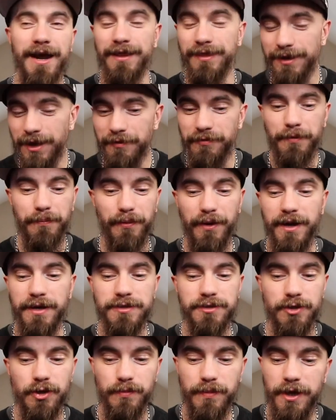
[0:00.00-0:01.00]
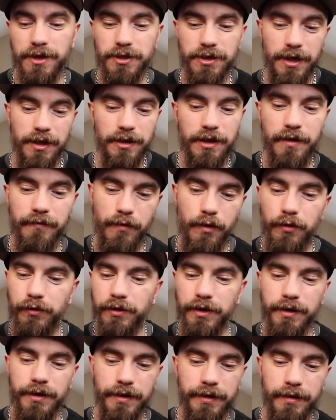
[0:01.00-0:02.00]
I love the brand so much, and I love
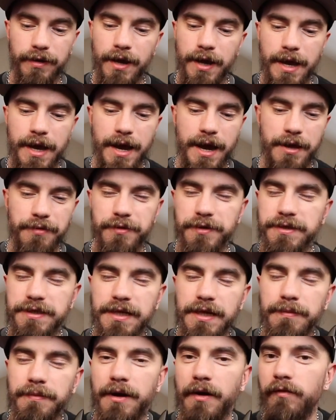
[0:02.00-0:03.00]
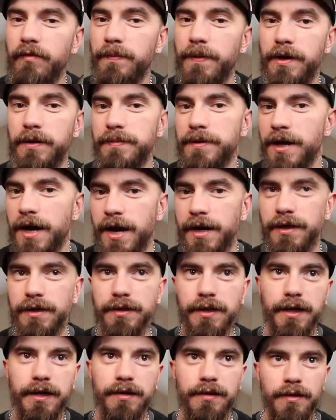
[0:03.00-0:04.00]
Ola and the team and everybody behind
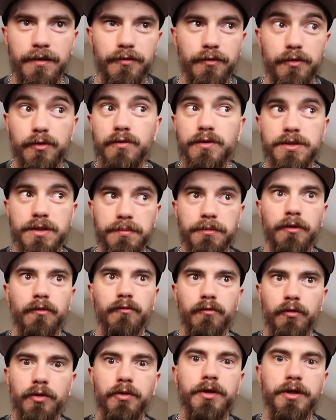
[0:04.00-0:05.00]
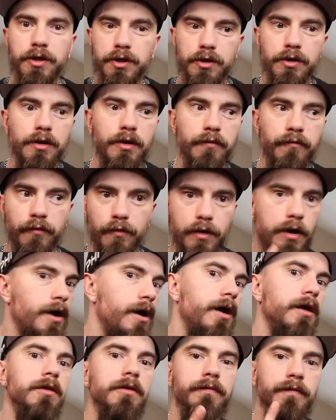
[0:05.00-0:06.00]
it. Like, they're doing something really good for
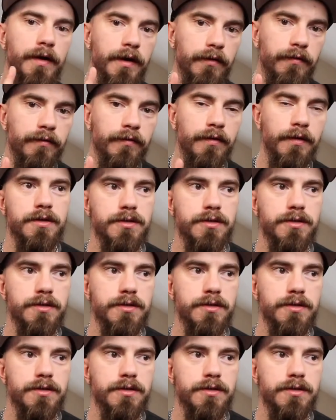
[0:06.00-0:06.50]
all of us.